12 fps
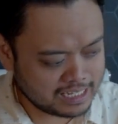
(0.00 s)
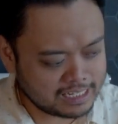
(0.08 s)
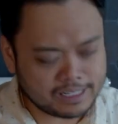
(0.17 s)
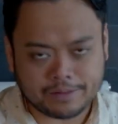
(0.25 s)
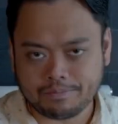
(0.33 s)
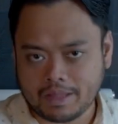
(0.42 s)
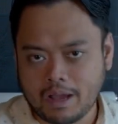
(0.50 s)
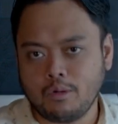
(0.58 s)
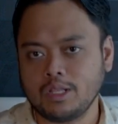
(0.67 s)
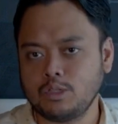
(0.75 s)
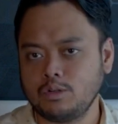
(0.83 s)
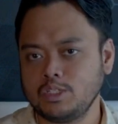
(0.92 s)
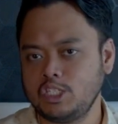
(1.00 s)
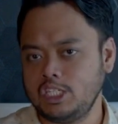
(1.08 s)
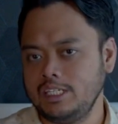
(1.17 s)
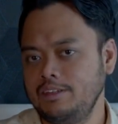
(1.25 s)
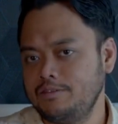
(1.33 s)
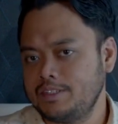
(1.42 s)
I want to
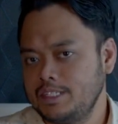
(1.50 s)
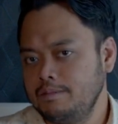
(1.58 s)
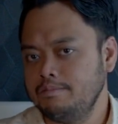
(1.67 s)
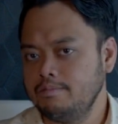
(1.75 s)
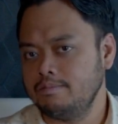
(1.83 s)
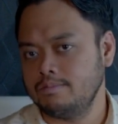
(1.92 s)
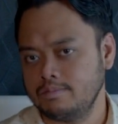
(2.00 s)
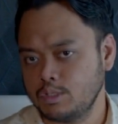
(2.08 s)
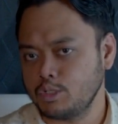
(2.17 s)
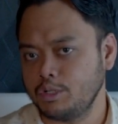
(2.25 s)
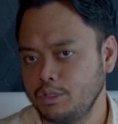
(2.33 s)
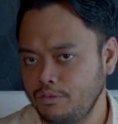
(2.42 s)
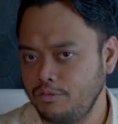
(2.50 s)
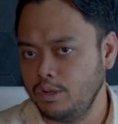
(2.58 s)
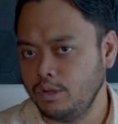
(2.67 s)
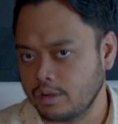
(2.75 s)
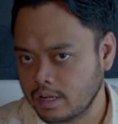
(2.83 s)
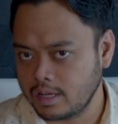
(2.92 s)
achieve some sort of
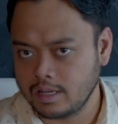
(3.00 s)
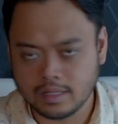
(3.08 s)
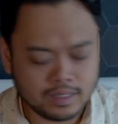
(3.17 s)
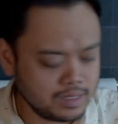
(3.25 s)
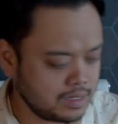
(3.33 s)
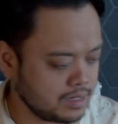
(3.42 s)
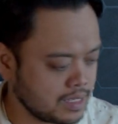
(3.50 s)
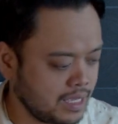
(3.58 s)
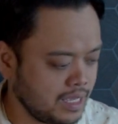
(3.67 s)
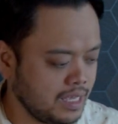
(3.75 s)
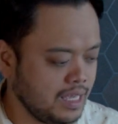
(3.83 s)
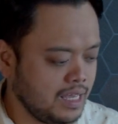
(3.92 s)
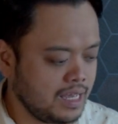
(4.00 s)
look, okay?